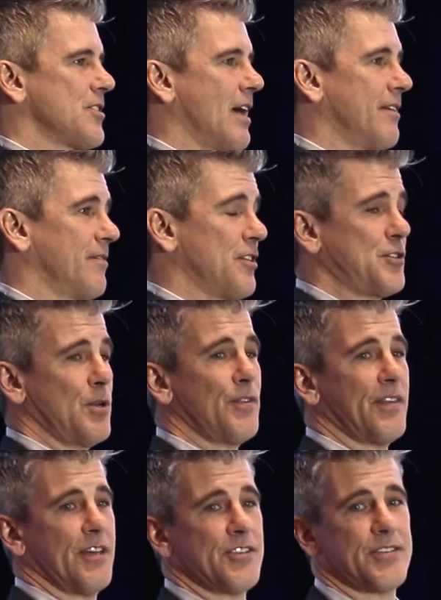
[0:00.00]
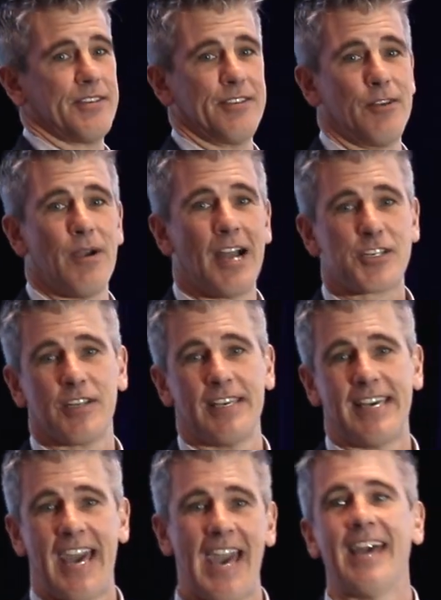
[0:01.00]
And the truth is, you
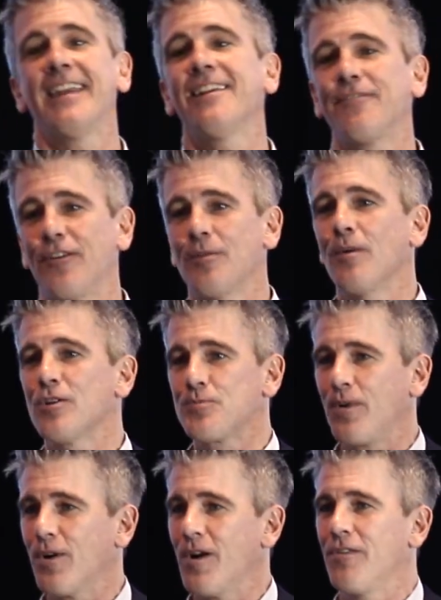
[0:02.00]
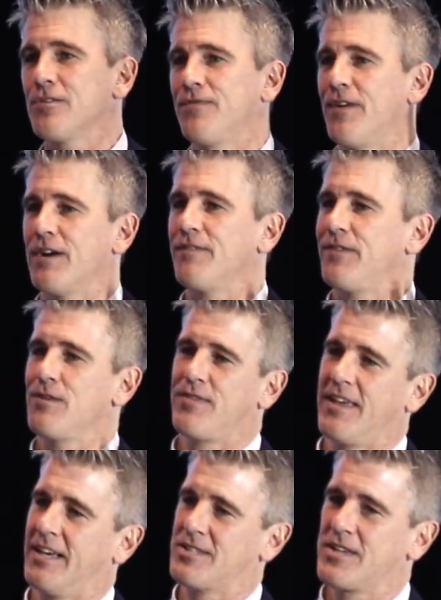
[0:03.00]
actually can for the most part. There's very few
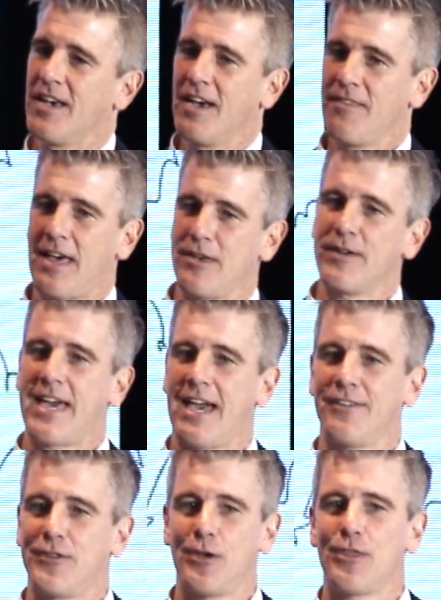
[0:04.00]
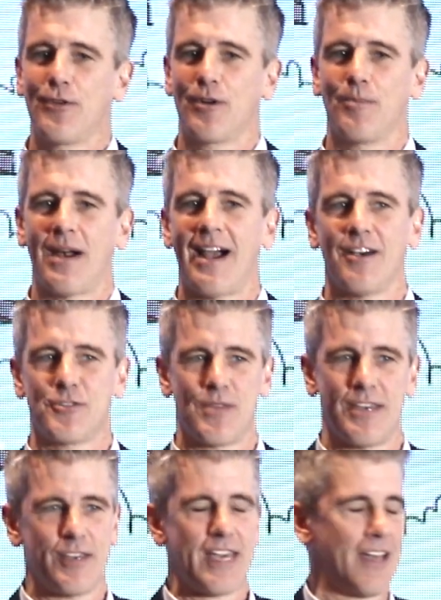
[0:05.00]
things that you can't do through a browser
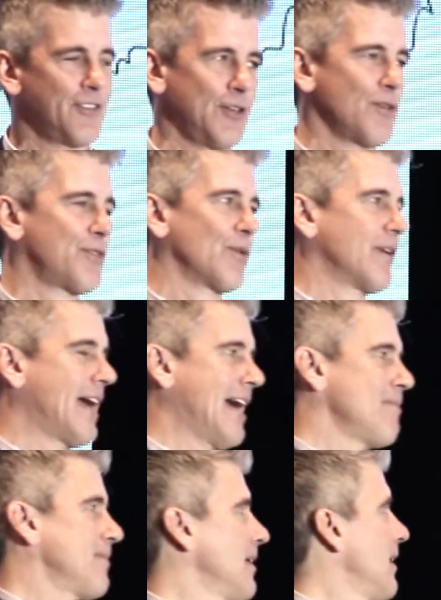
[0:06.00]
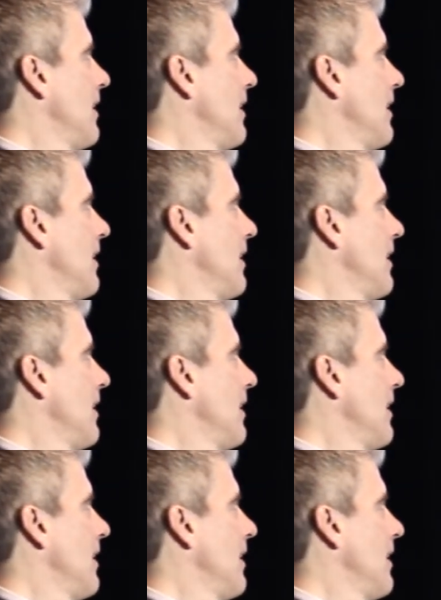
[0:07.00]
that you can do through an app.